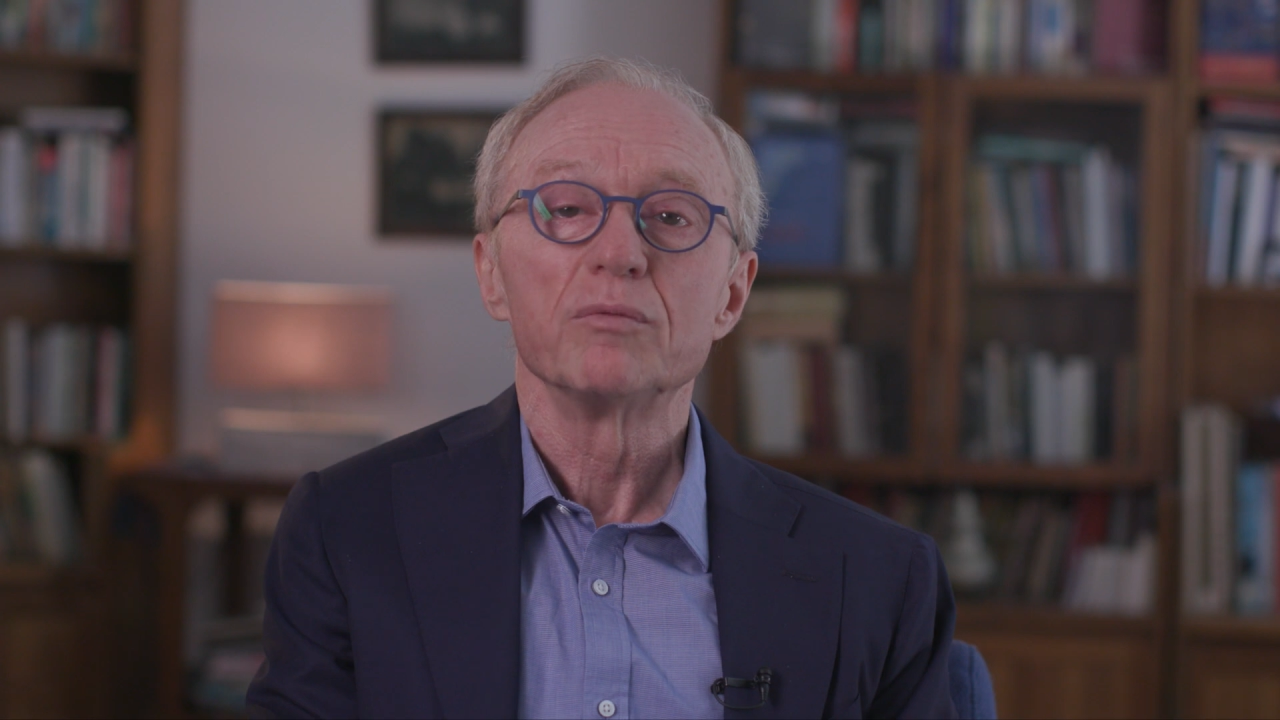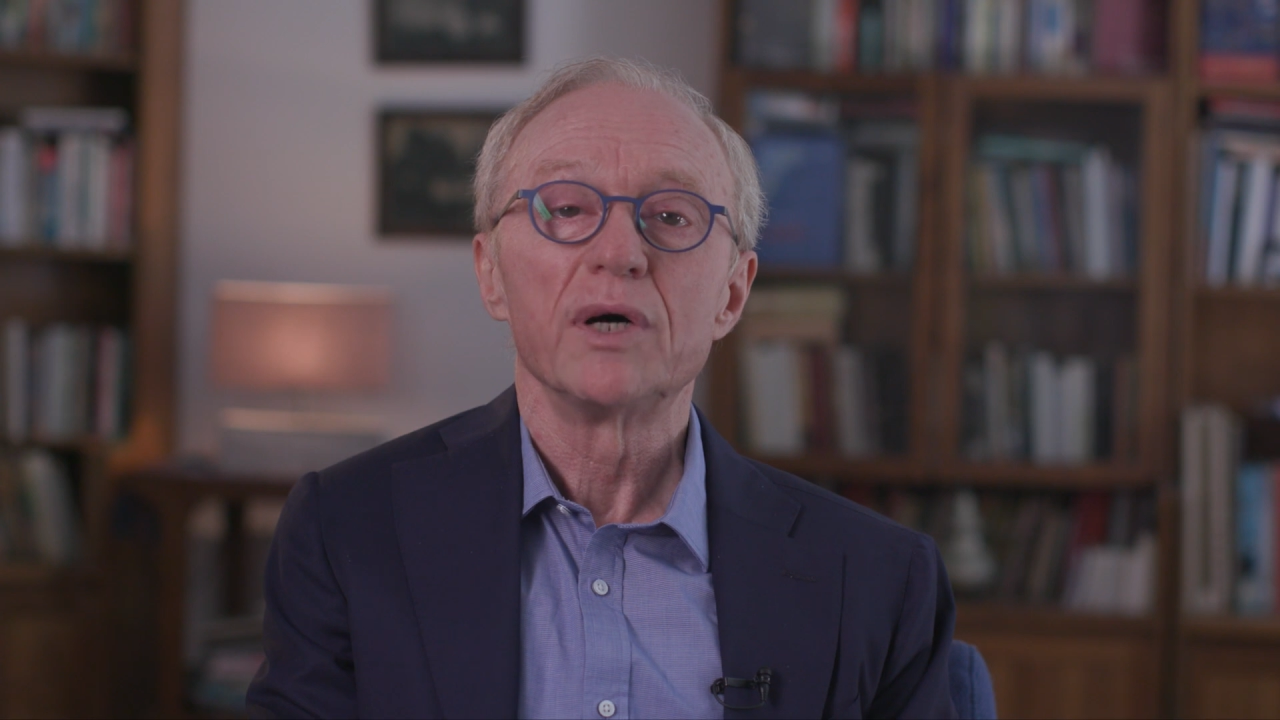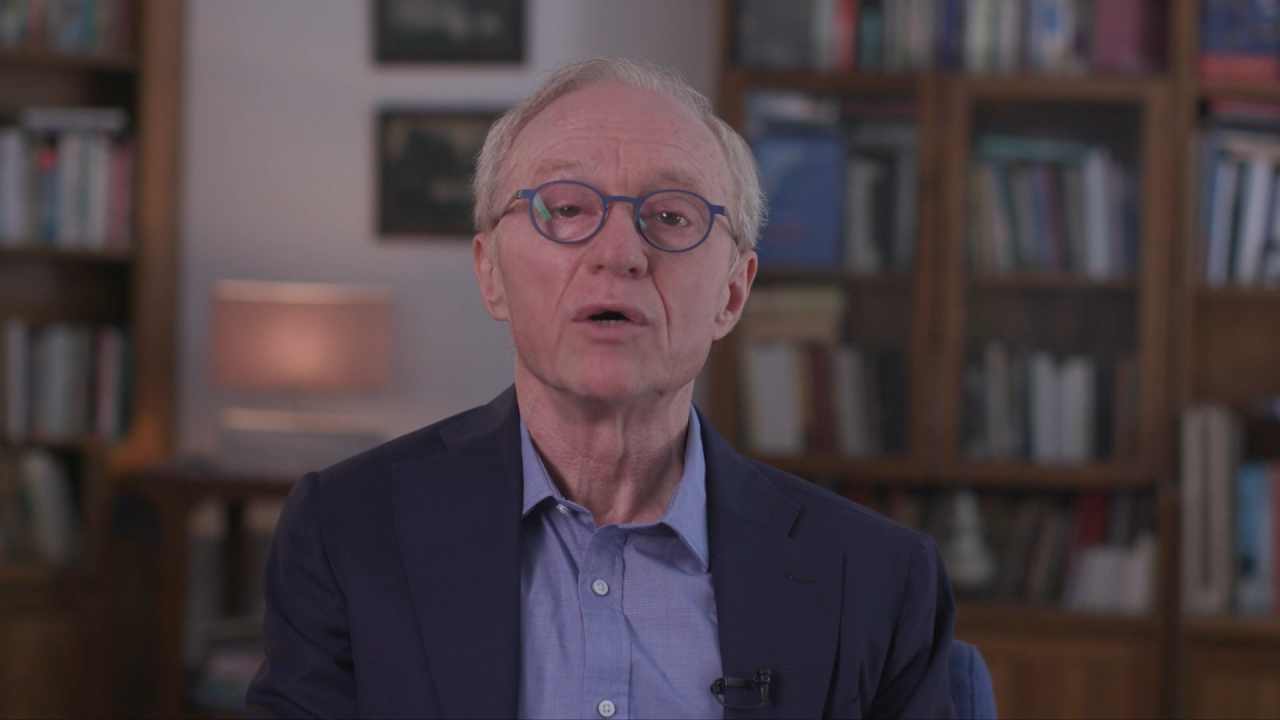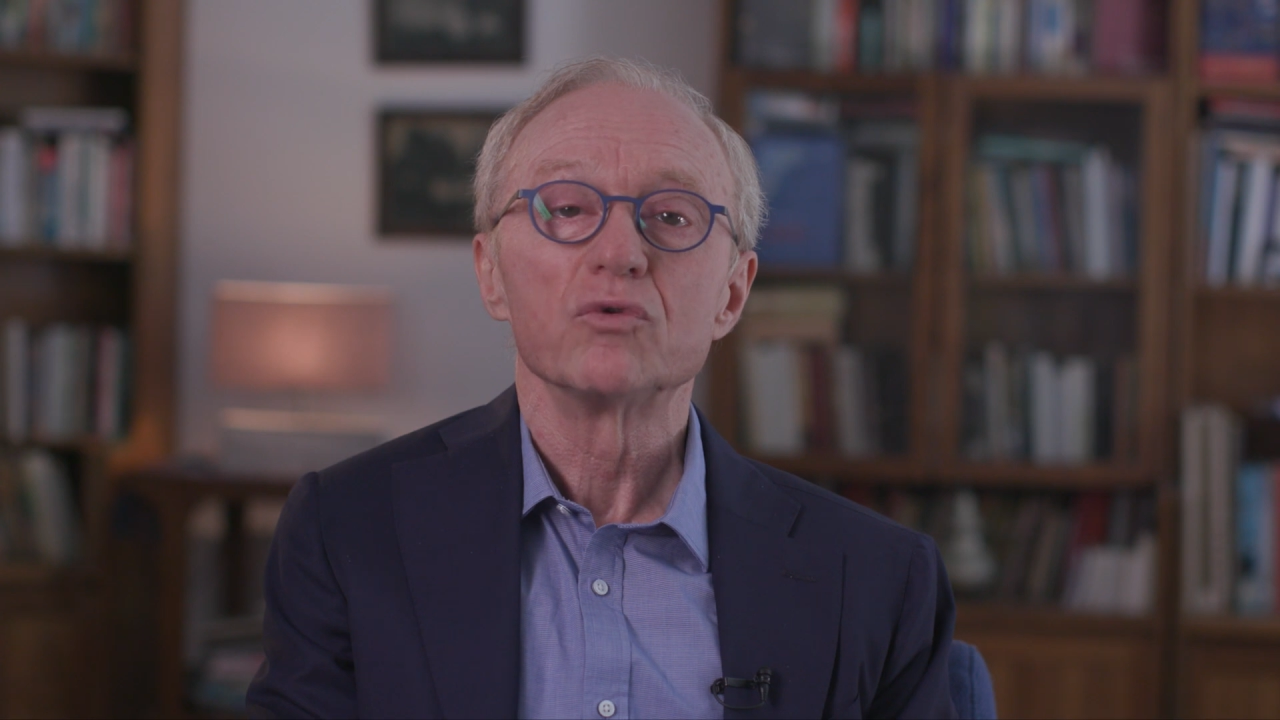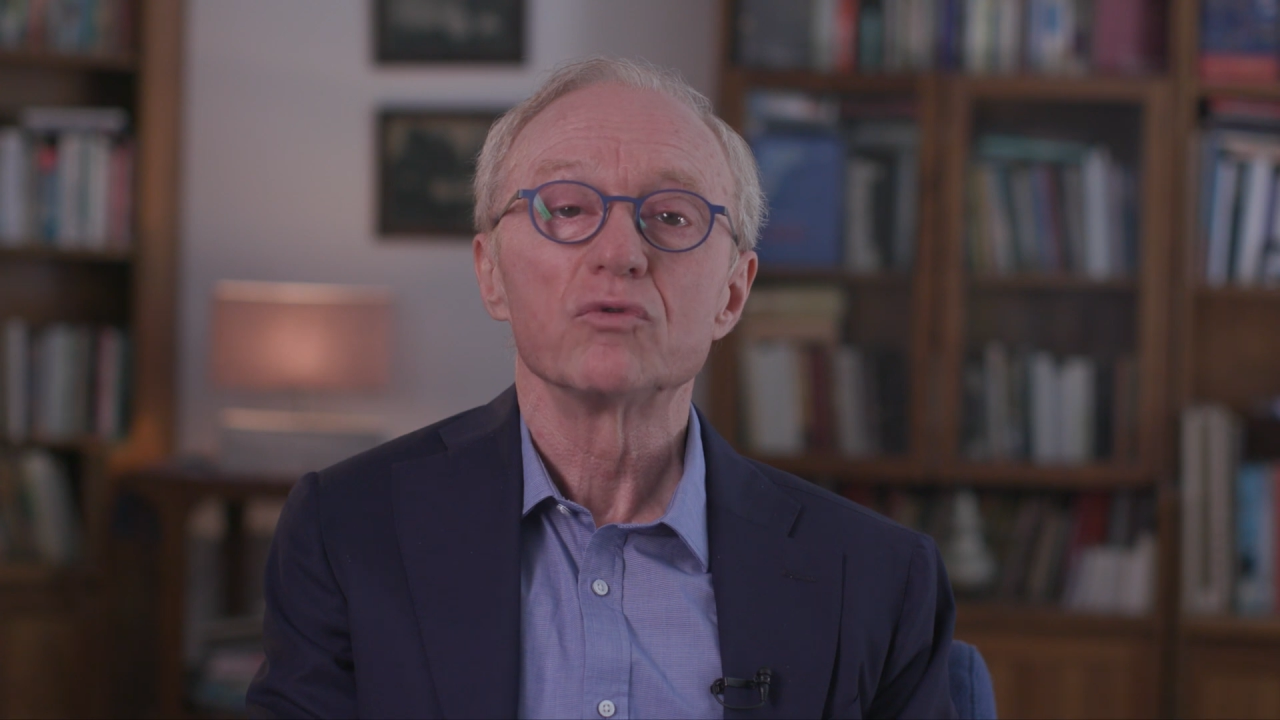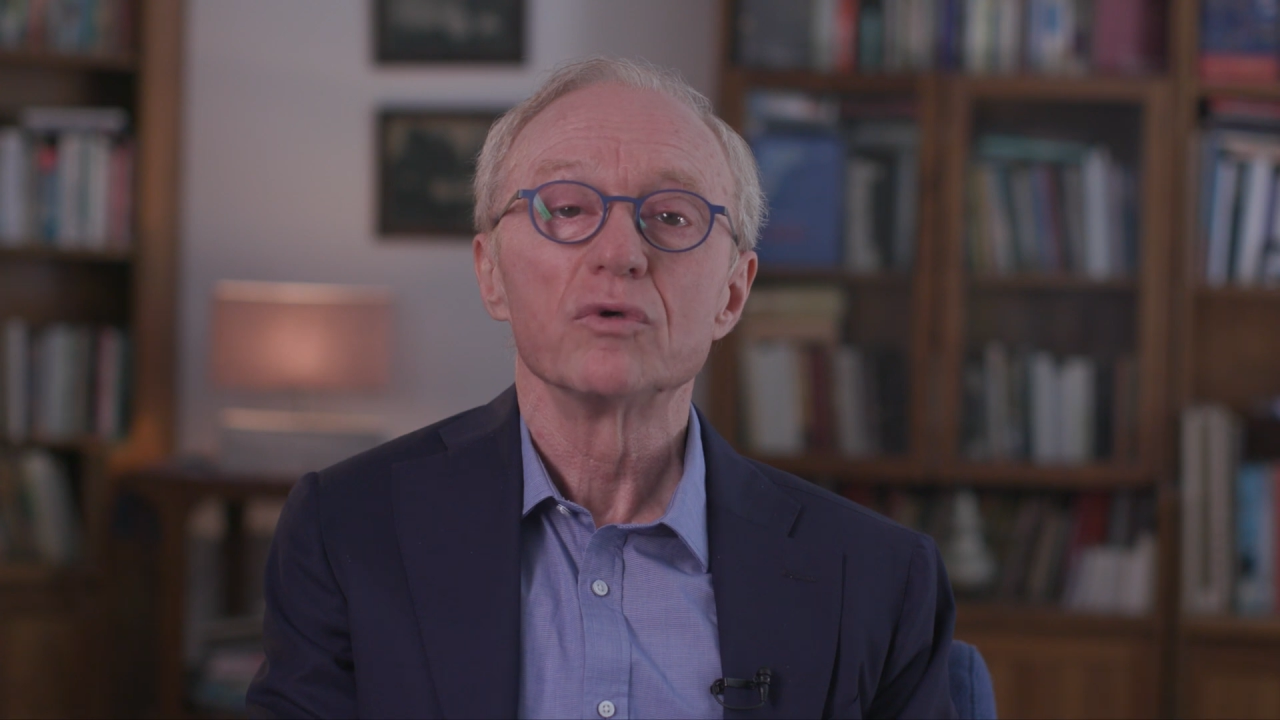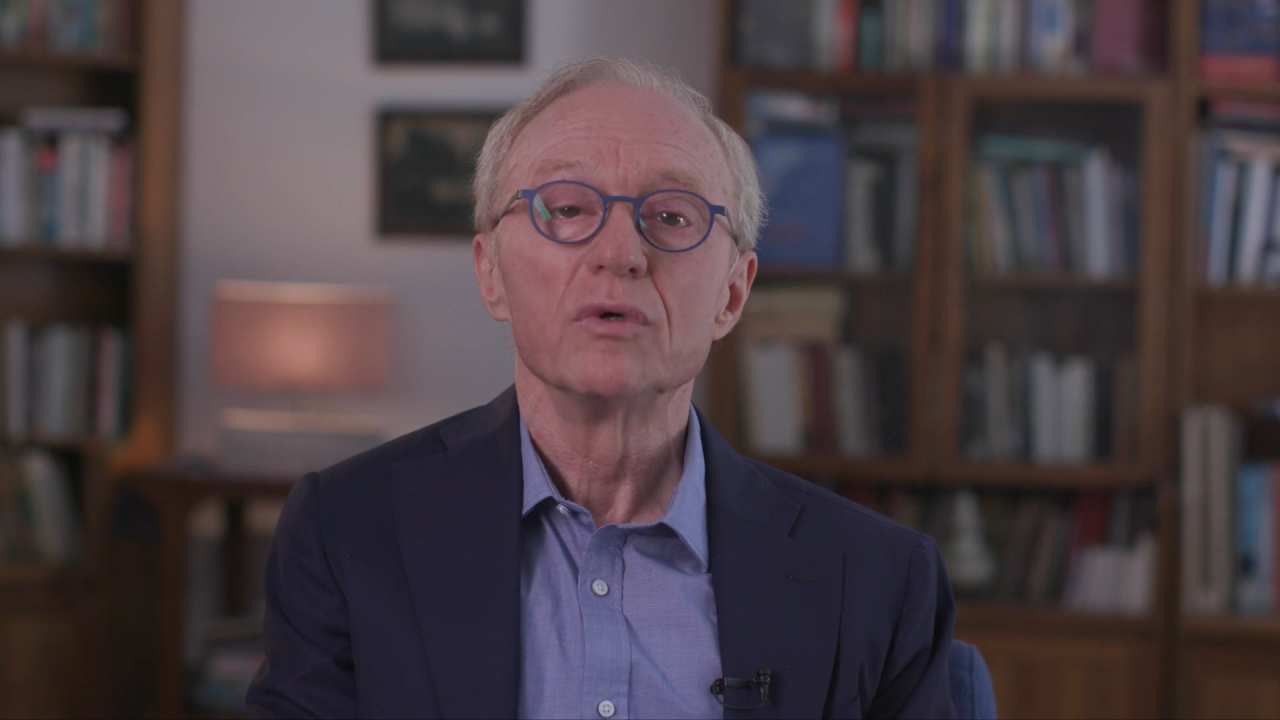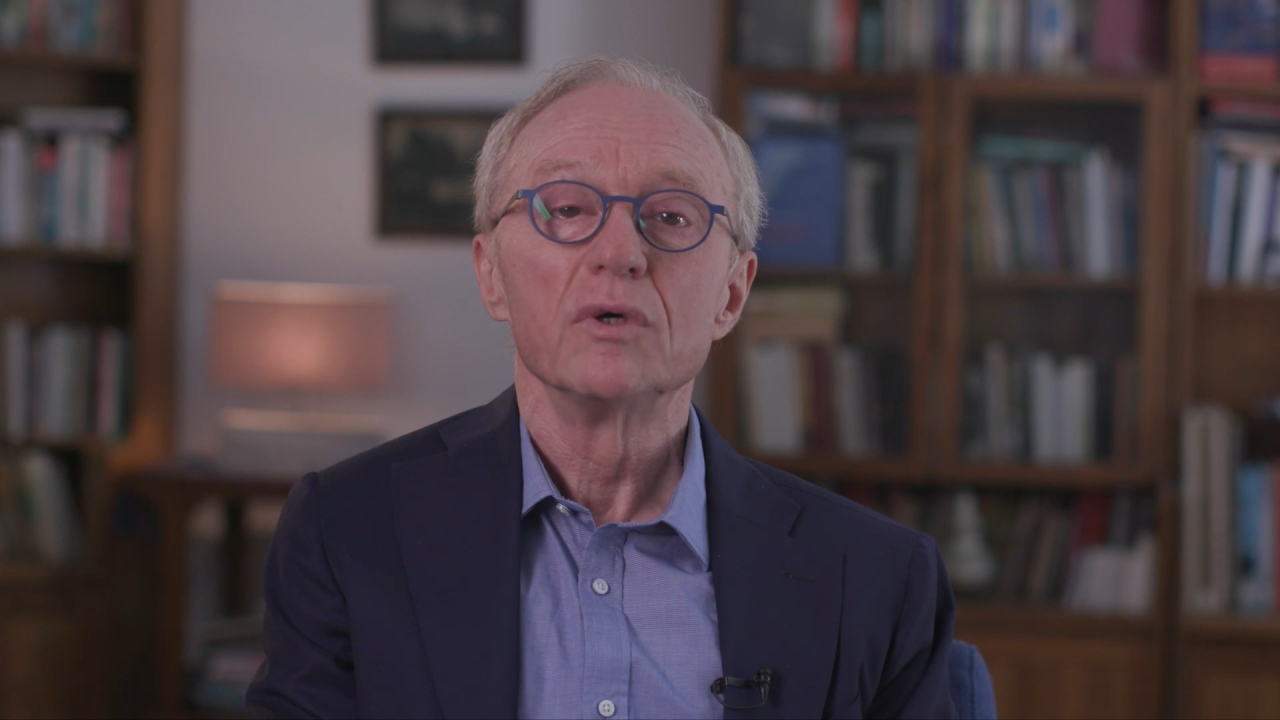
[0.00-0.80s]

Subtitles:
about